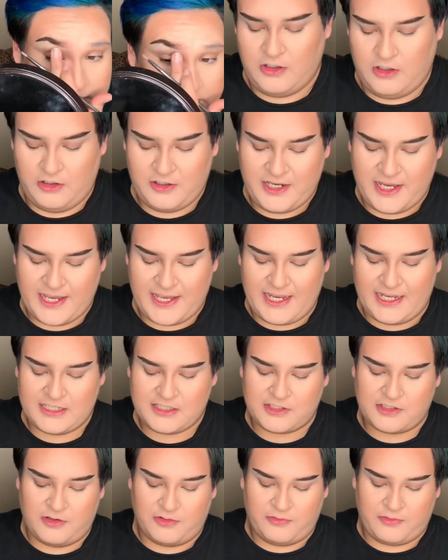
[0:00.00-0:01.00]
Okay
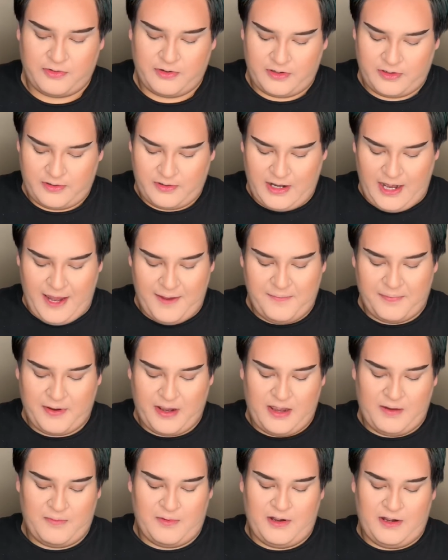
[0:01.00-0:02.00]
guys, so for eye
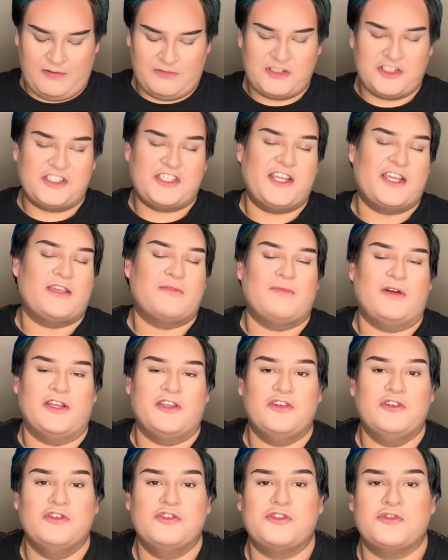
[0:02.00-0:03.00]
primer, I'm just taking my
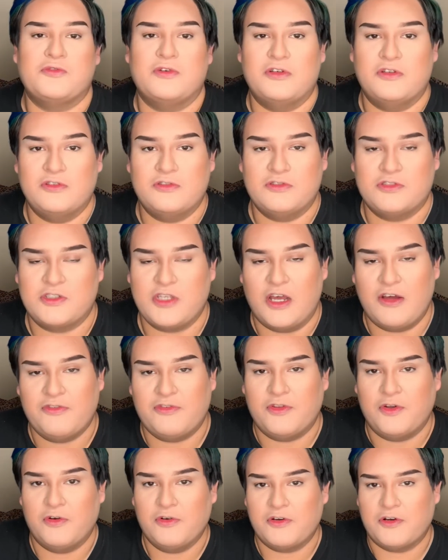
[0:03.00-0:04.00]
usual
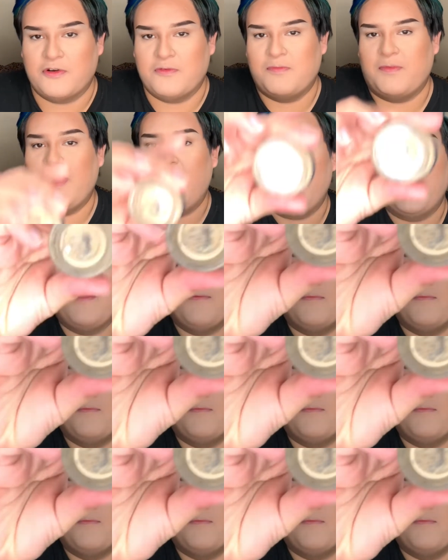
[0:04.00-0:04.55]
Soft Ochre by